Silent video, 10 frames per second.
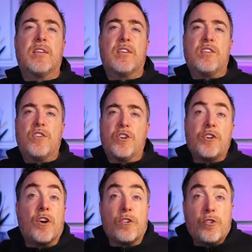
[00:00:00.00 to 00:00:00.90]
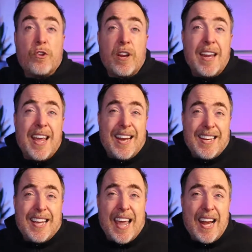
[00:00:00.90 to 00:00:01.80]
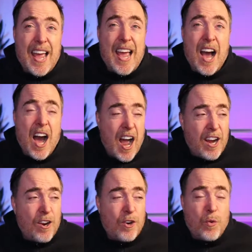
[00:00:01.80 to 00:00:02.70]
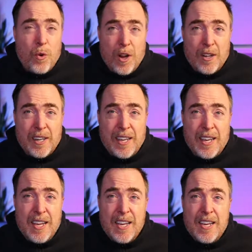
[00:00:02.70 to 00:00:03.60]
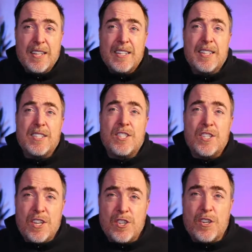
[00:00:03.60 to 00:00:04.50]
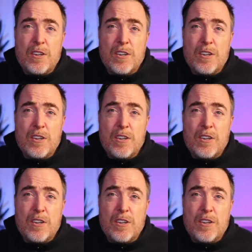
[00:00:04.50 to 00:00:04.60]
Good culture can indicate higher quality decision